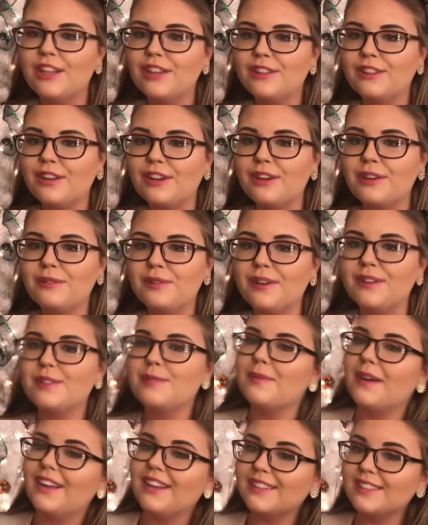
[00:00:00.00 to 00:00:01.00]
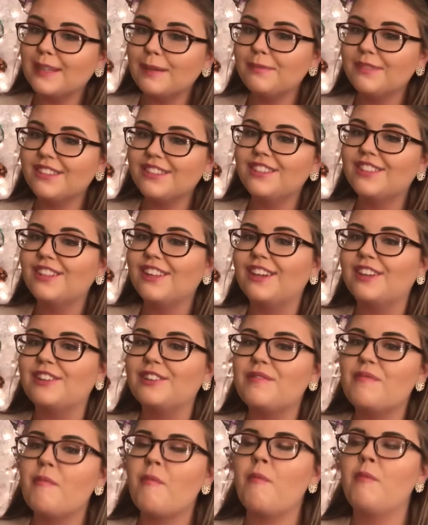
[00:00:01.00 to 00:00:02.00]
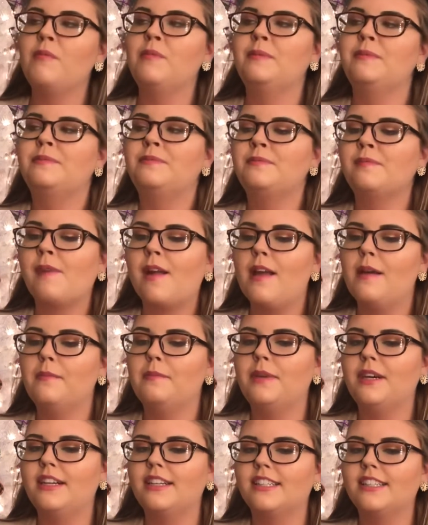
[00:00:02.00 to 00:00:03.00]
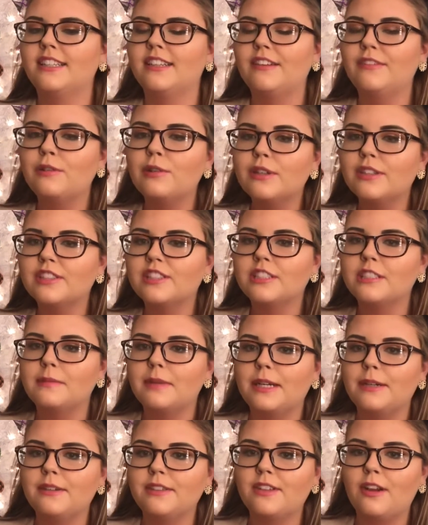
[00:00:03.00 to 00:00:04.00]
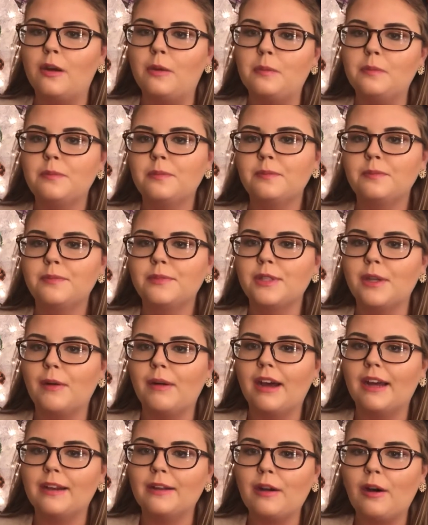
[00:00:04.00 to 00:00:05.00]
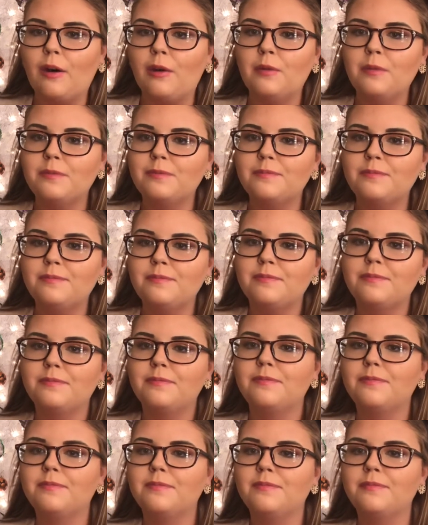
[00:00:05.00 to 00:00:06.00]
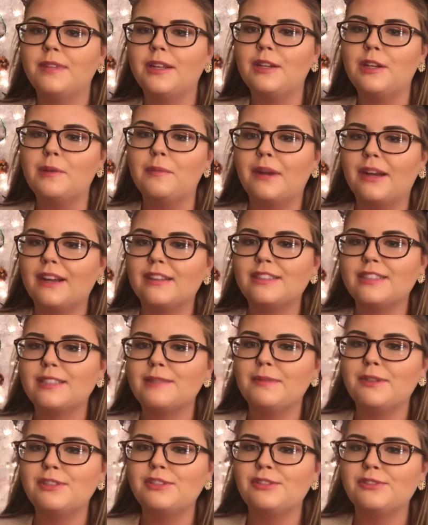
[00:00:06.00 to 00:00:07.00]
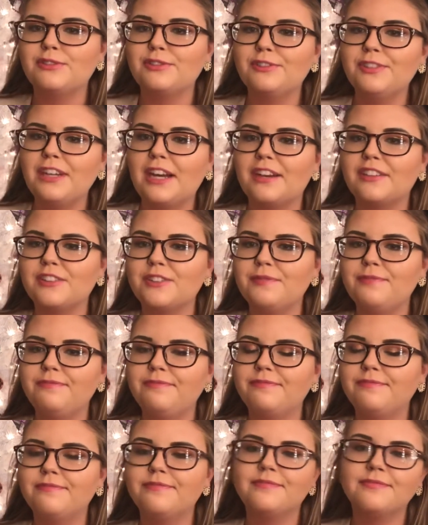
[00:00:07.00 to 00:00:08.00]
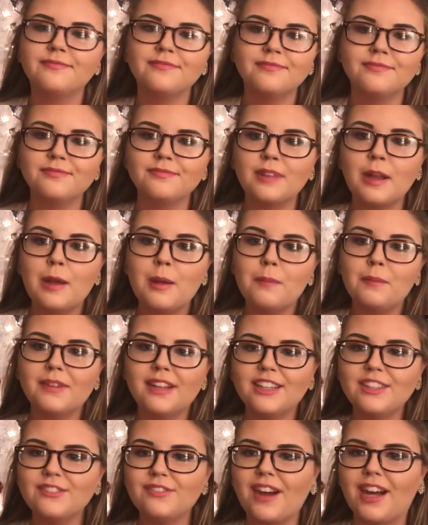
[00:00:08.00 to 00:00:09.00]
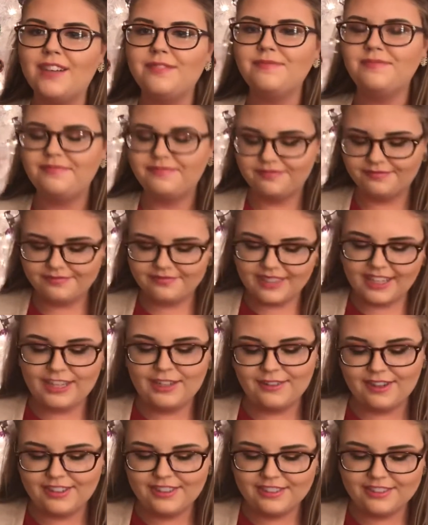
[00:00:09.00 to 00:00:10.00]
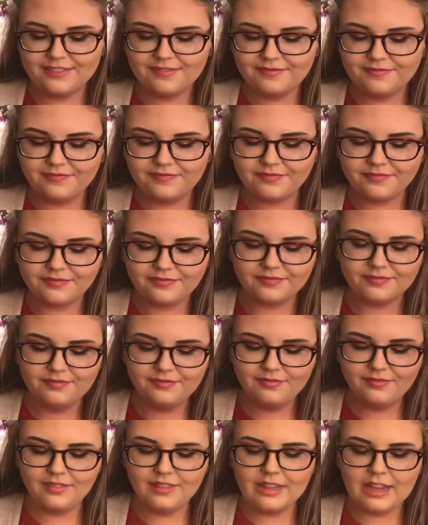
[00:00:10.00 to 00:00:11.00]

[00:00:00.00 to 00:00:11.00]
there was my acceptance letter. But of course nobody was home, so I had to call, and nobody got to see my general reaction. But that's fine. Anyways, the